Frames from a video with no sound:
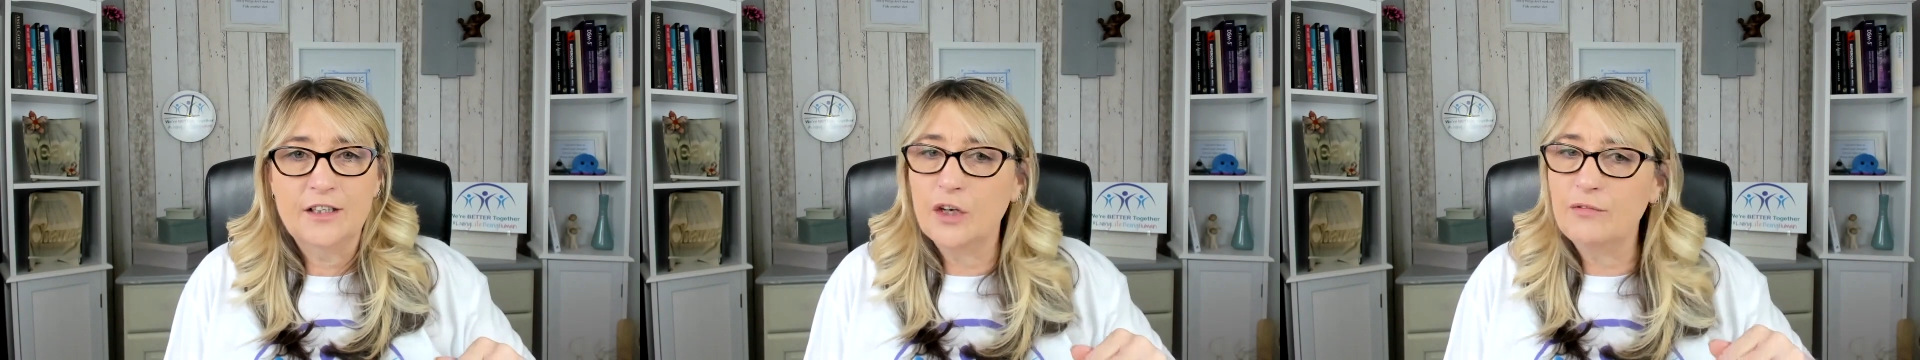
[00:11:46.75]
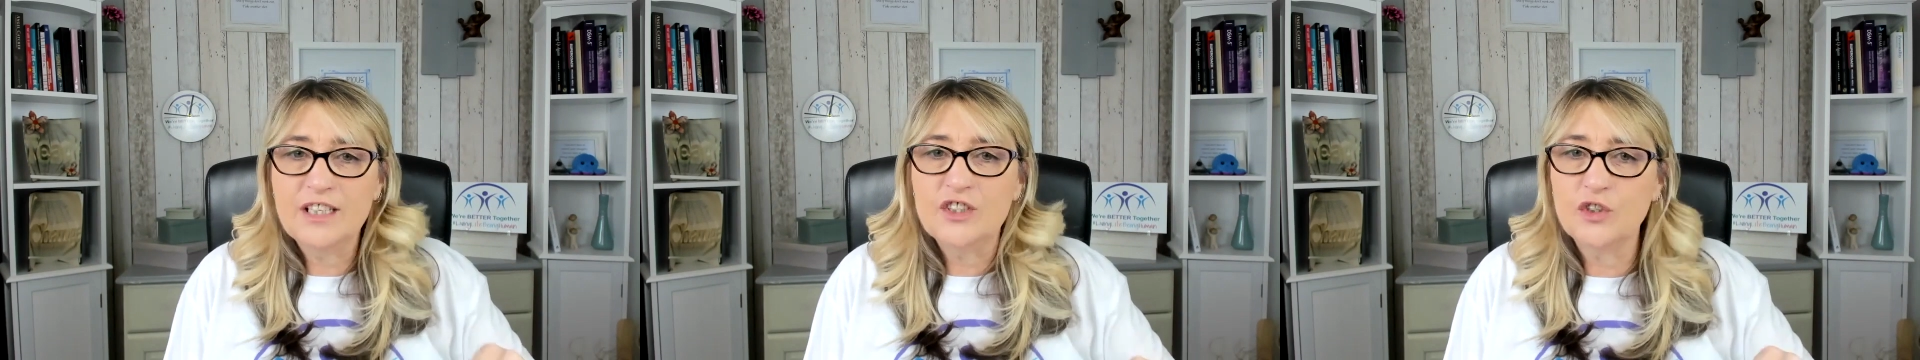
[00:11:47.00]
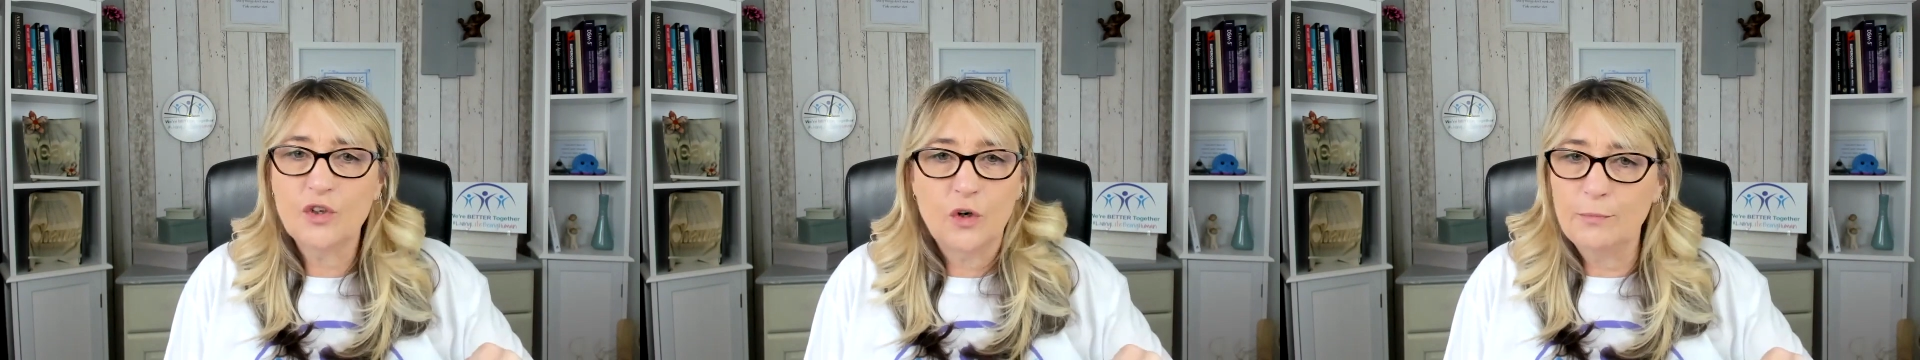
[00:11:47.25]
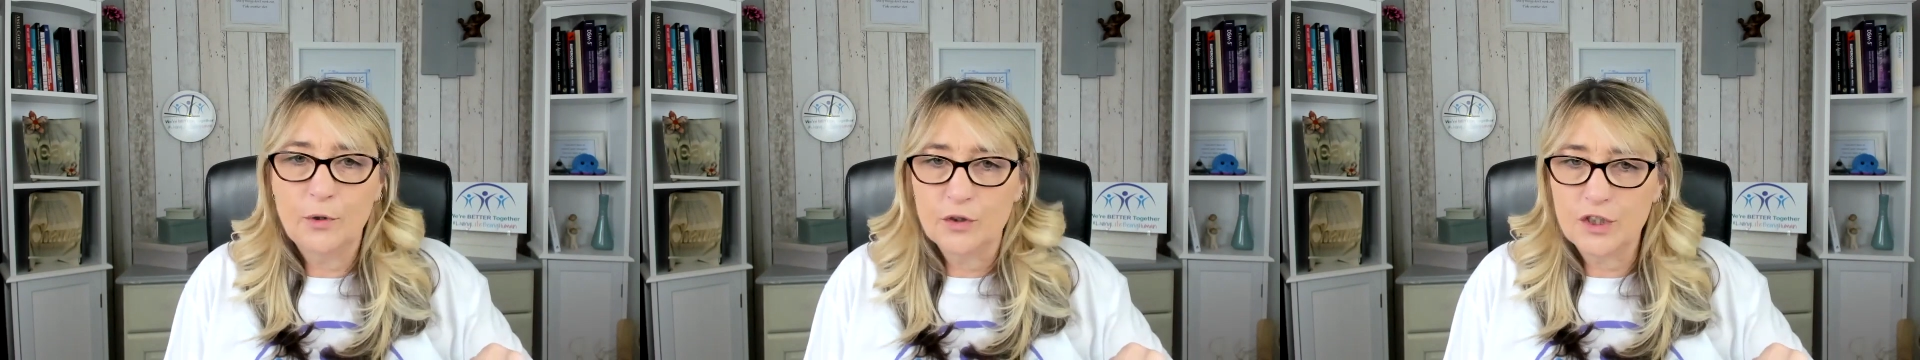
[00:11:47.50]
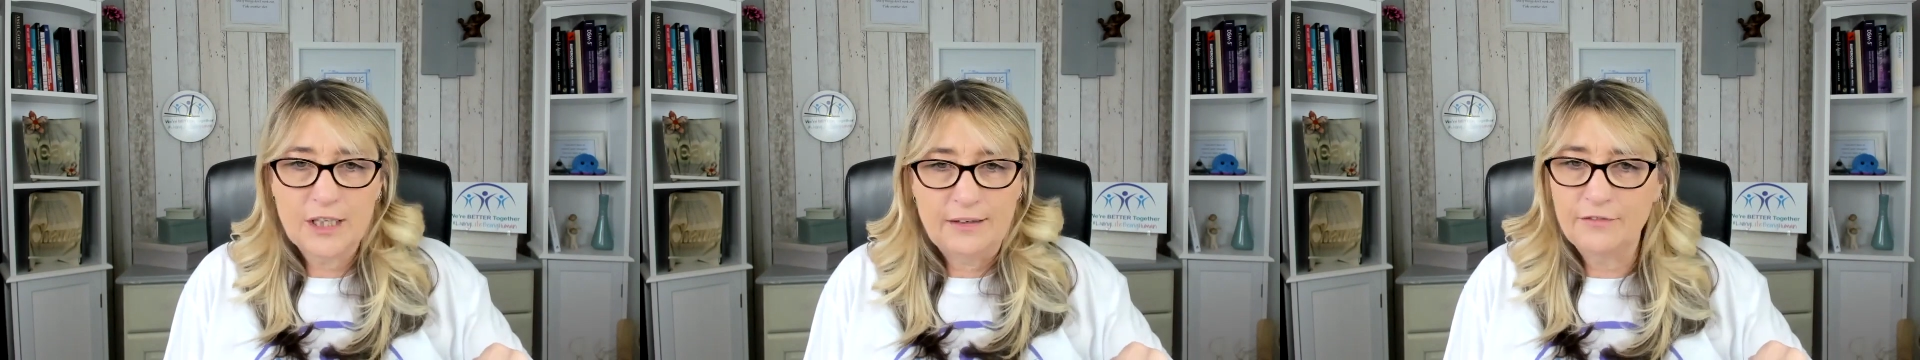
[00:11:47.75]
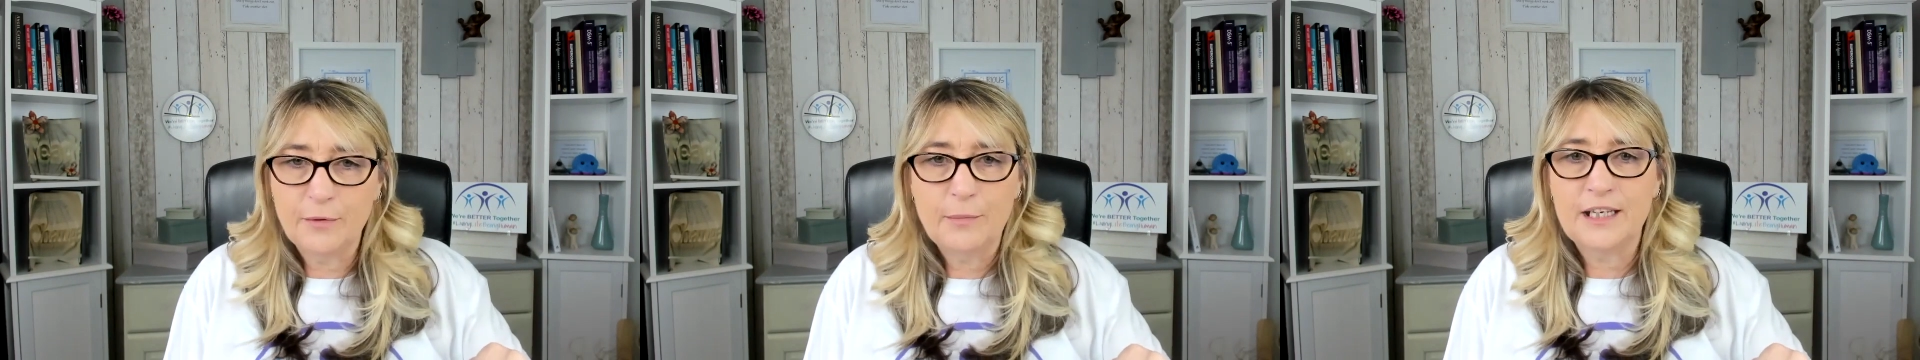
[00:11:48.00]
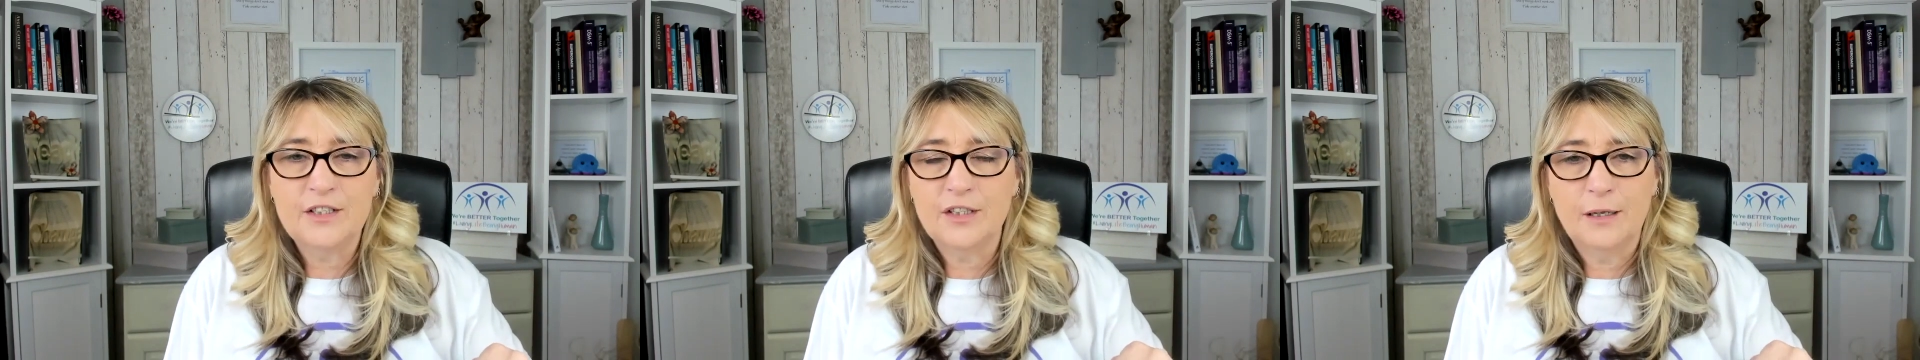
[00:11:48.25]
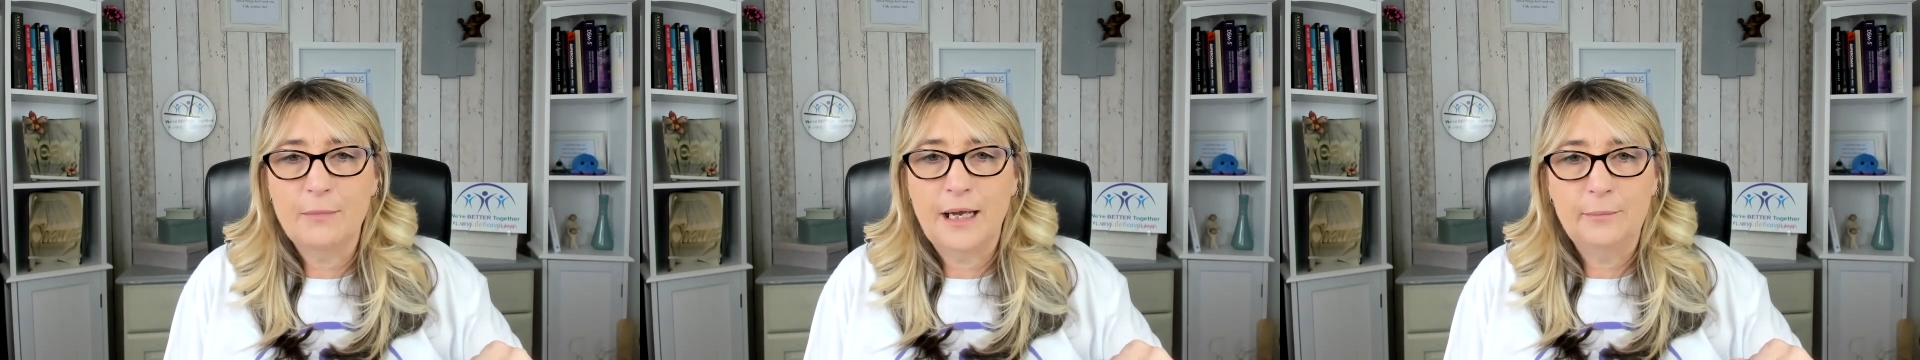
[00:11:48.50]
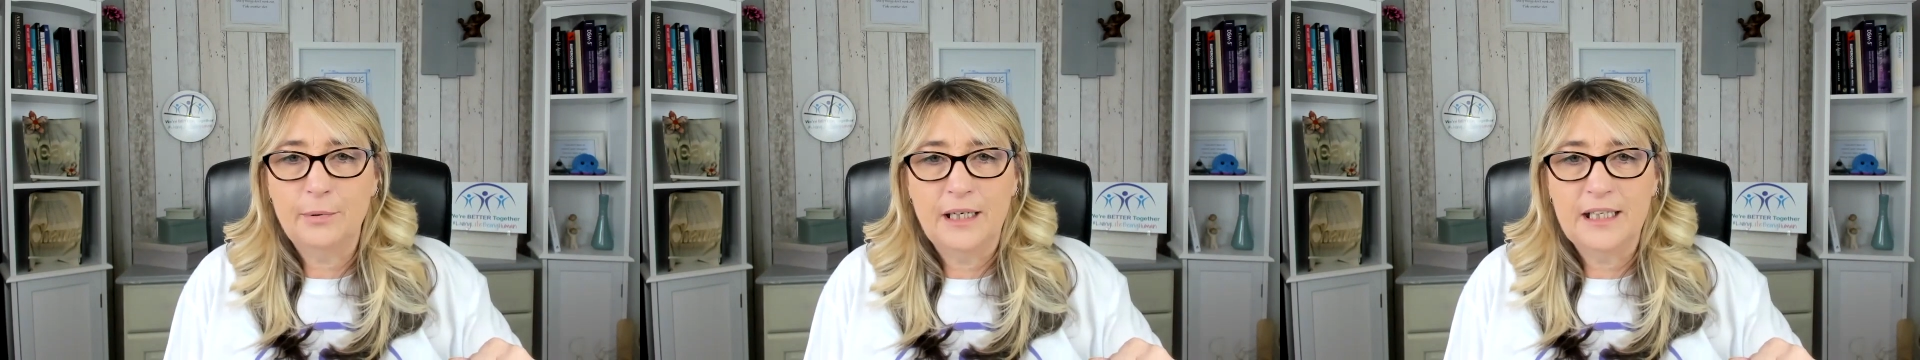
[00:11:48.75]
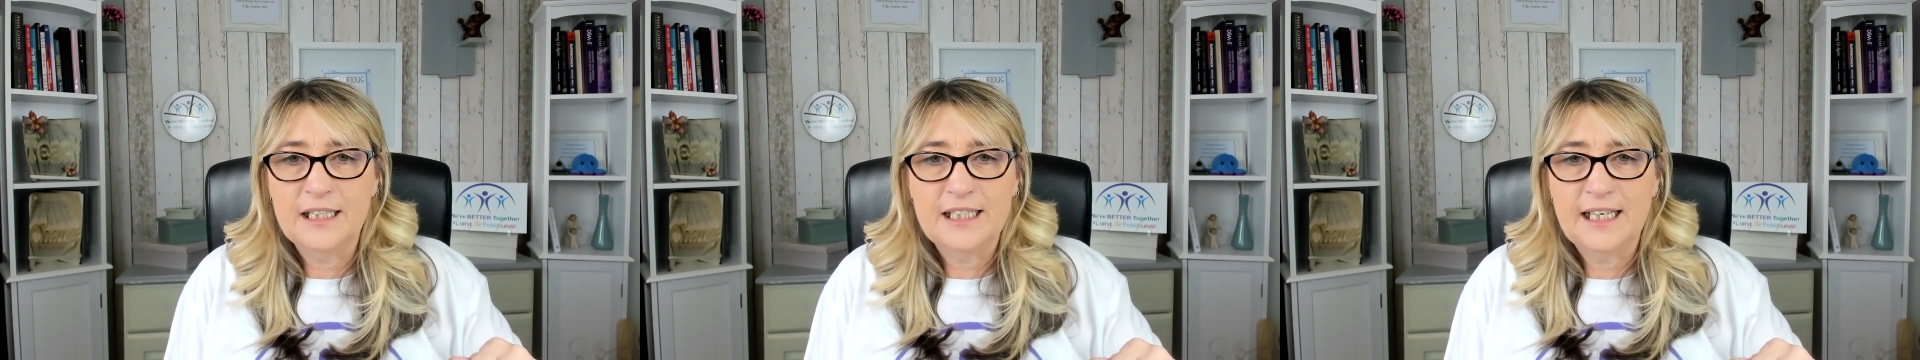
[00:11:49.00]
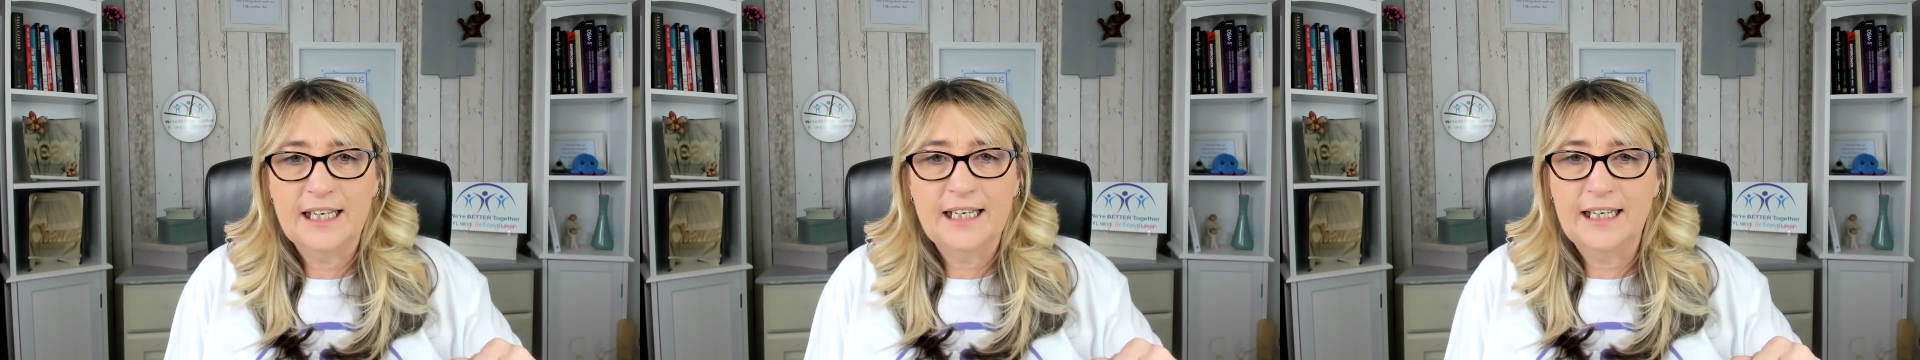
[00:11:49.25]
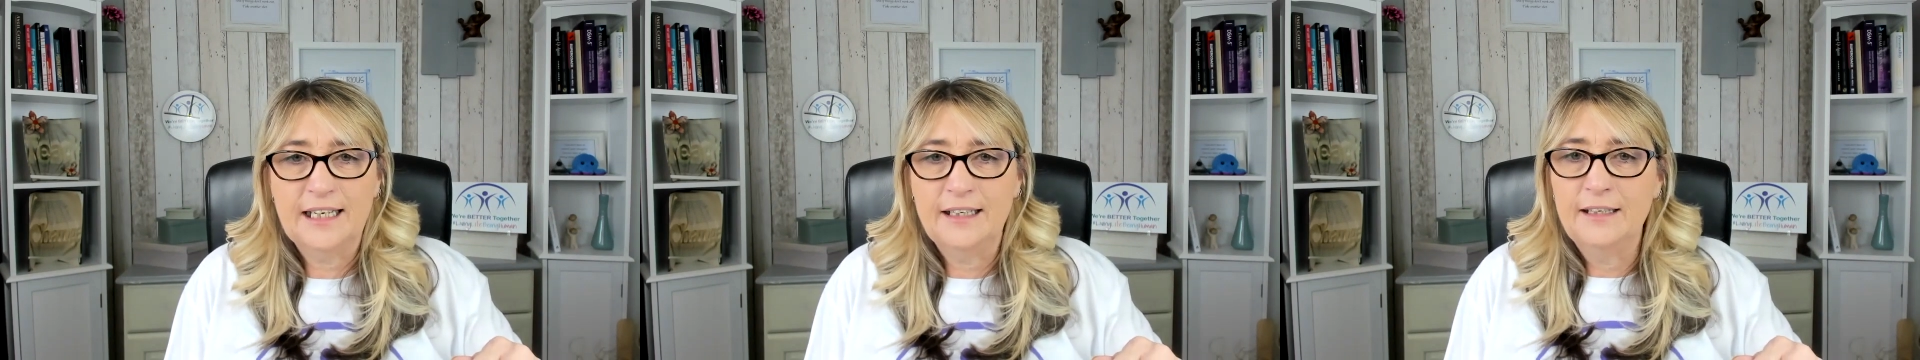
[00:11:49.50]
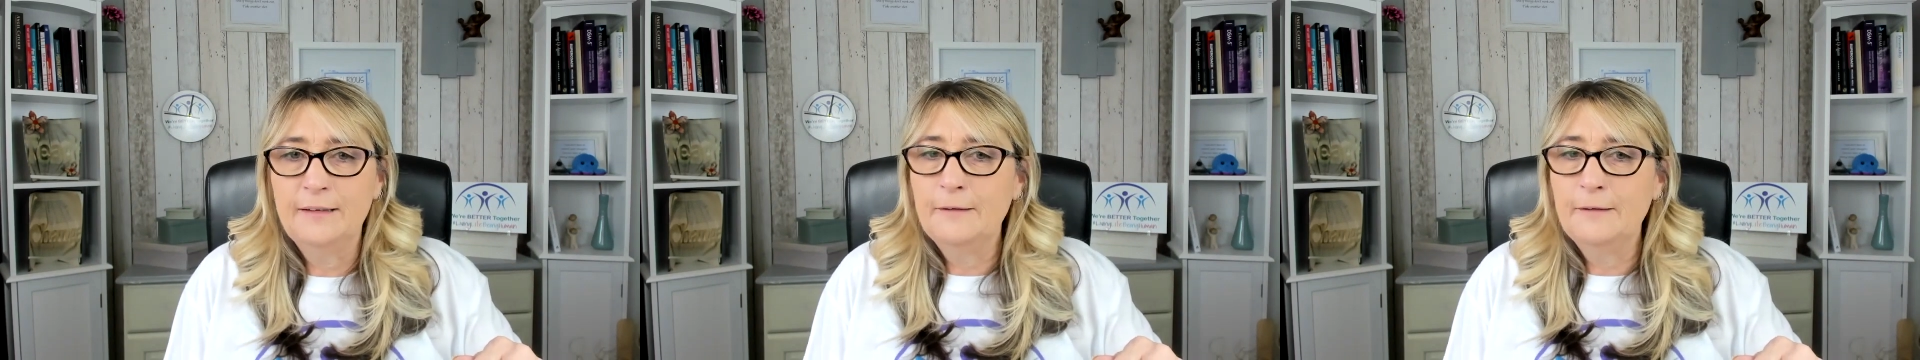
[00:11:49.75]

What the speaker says: there is so much information that my brain is taking in.